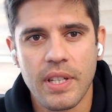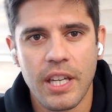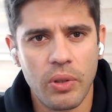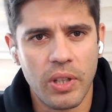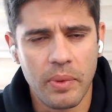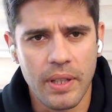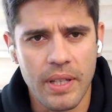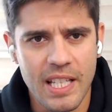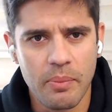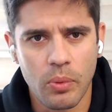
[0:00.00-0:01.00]
Can you give an
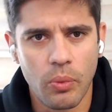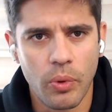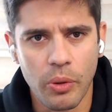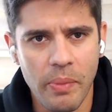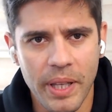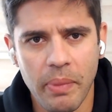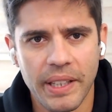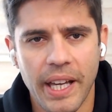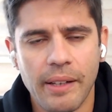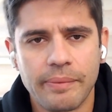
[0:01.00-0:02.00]
example what you meant by
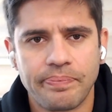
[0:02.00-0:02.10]
that?